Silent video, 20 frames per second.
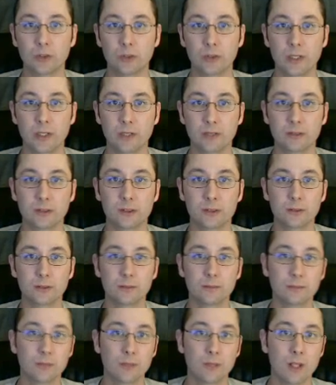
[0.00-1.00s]
gifts.
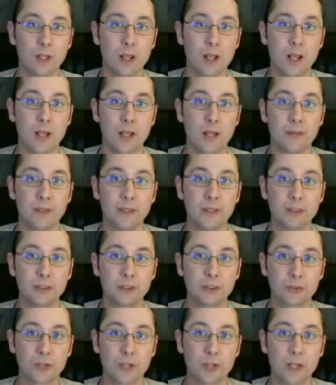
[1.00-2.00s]
This
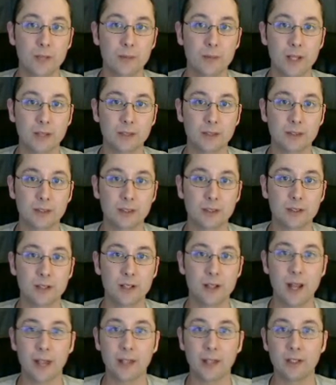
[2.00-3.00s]
is Greg
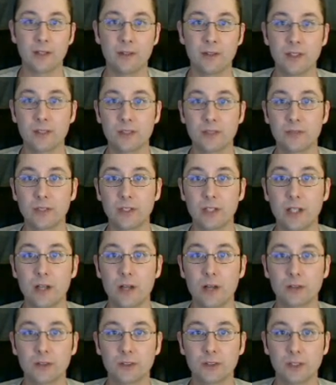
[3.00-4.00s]
Mason, and in this
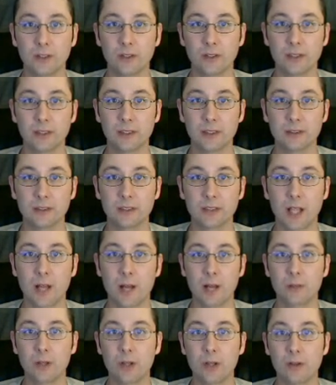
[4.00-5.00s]
video series,
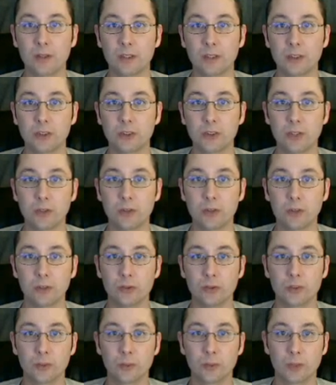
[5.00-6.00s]
I'm going to show you
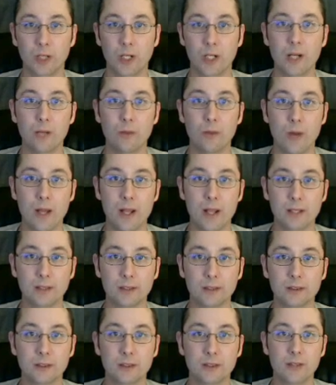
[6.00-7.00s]
some great
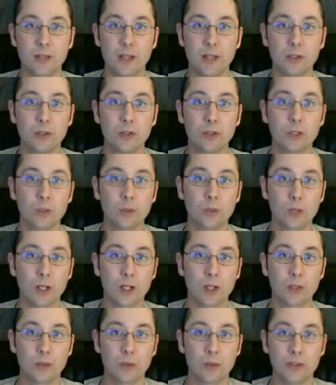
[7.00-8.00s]
ways that you can
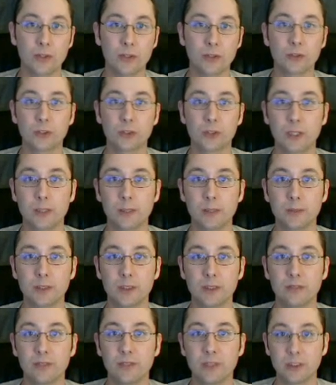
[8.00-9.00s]
work with your dreams
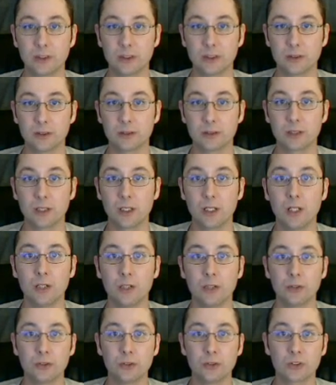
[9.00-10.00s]
and visions
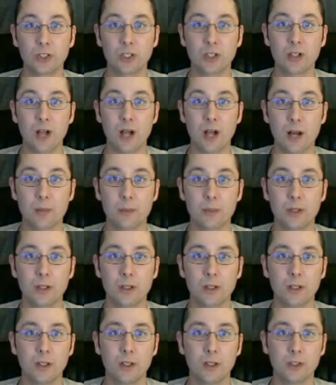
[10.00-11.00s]
to stir up
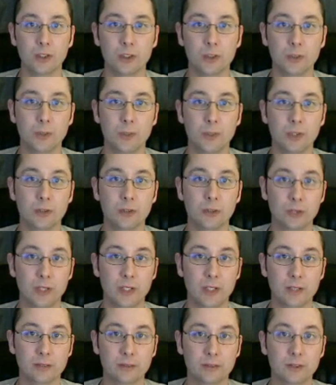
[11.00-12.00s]
your spiritual
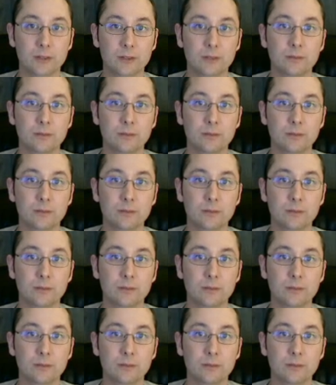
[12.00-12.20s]
gifts.